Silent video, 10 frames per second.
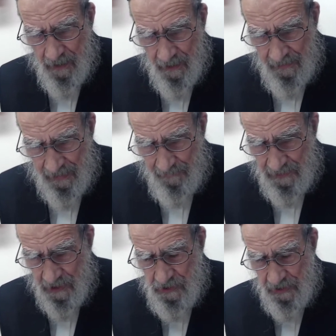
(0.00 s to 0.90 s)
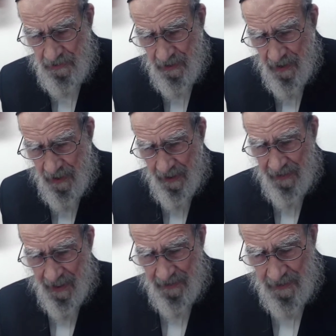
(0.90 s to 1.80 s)
And that position,
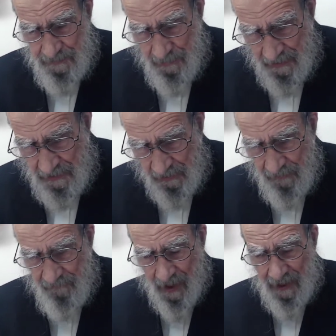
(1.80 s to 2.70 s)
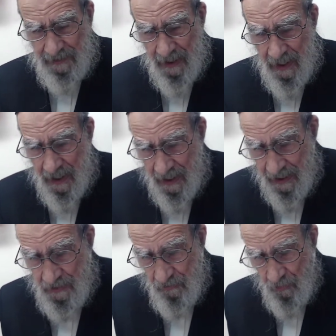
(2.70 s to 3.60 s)
again, is based on the fact,
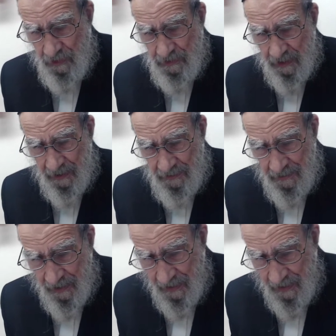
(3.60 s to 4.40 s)
is rooted in